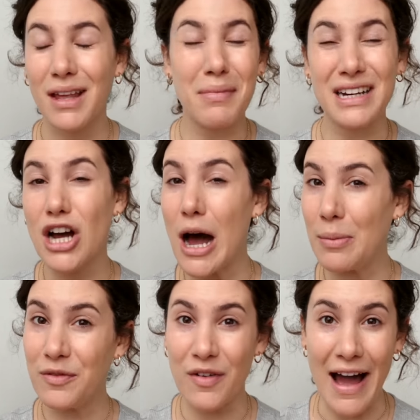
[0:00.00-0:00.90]
my
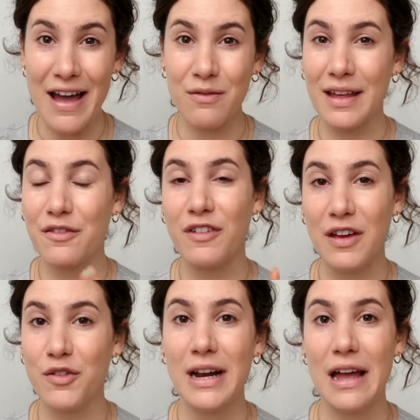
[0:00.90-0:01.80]
top five like
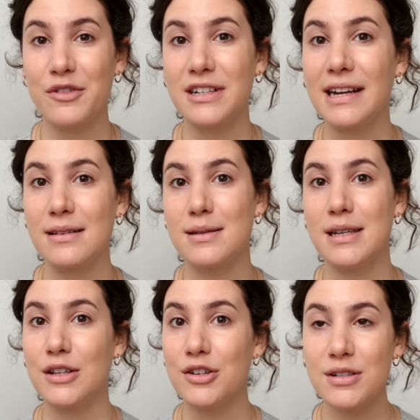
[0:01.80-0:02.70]
favorite everyday
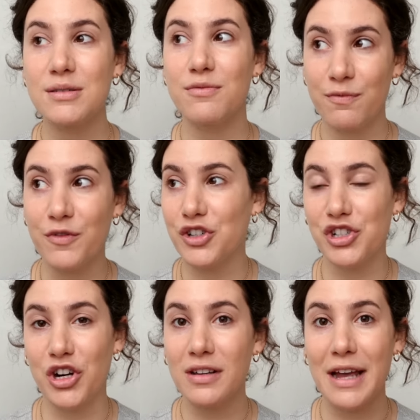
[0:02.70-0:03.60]
concealers for
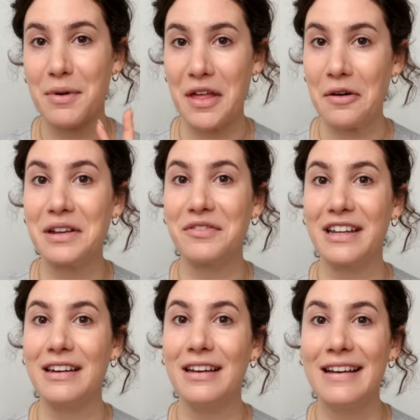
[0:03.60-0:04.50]
sure, like without
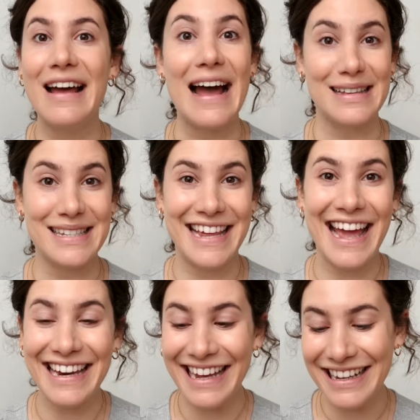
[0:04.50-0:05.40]
even
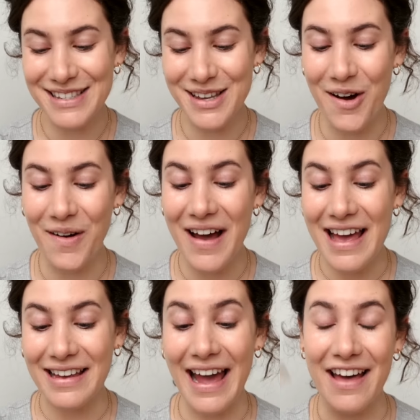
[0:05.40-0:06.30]
hesitating. So
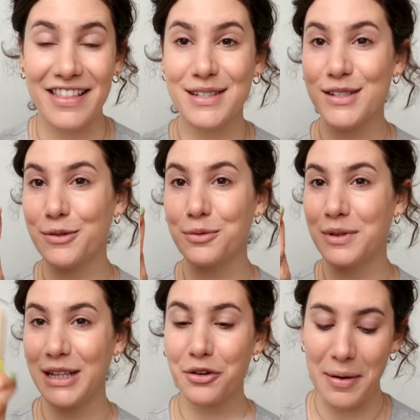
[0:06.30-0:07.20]
yeah, this is a
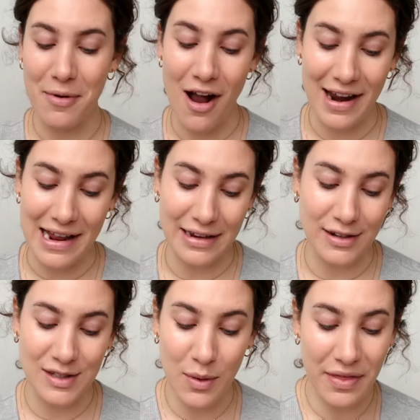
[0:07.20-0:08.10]
really great product, and
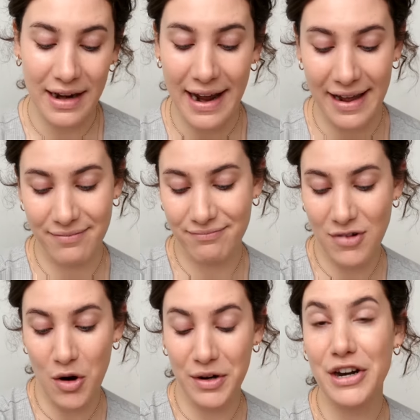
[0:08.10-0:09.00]
it's one that I
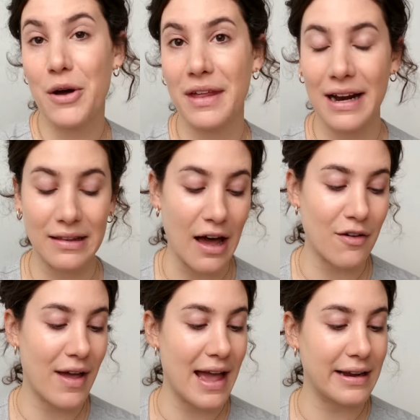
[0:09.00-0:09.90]
already know that I
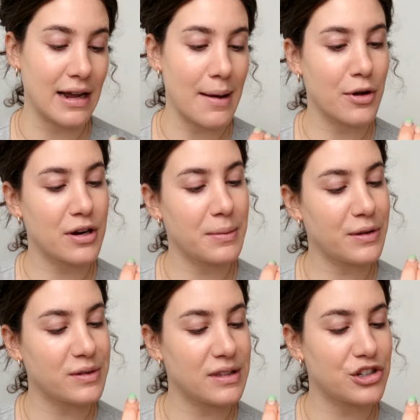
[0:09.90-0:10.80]
love, and I'm going to be
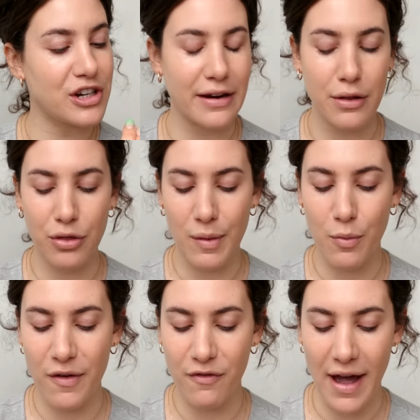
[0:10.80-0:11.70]
using the shade three
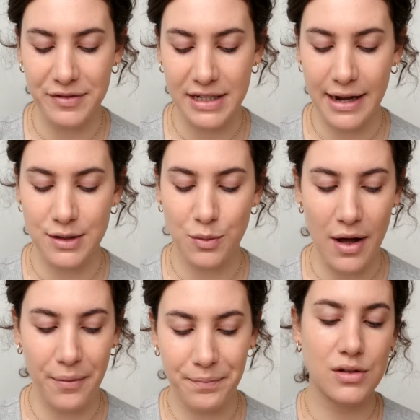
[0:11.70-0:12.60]
point five today as
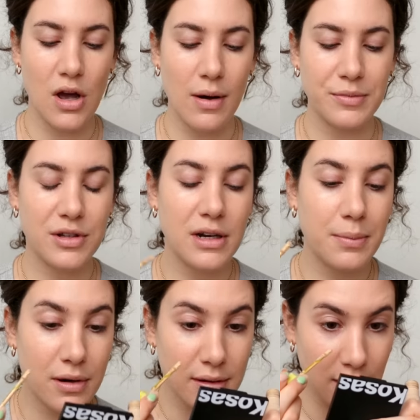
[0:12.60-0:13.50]
well. So I'm just going to
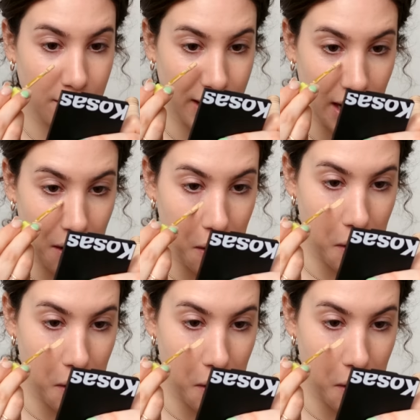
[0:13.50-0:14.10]
put a little bit